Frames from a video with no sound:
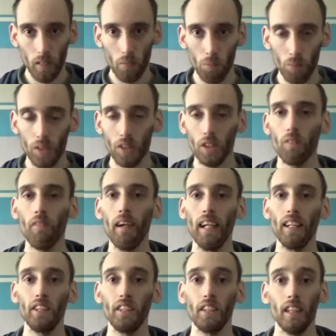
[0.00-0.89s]
But
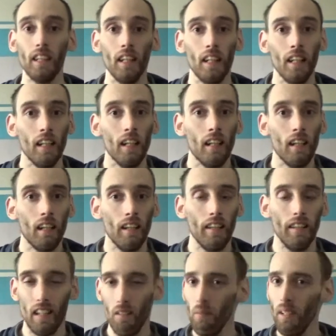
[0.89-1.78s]
Twitch,
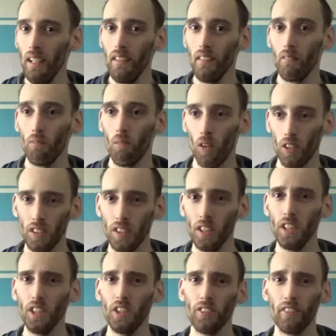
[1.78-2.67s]
let me watch
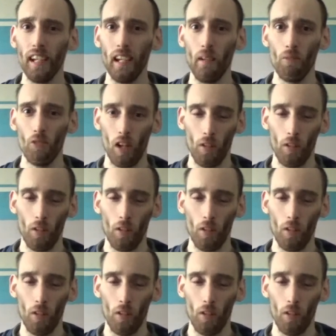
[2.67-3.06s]
the streams.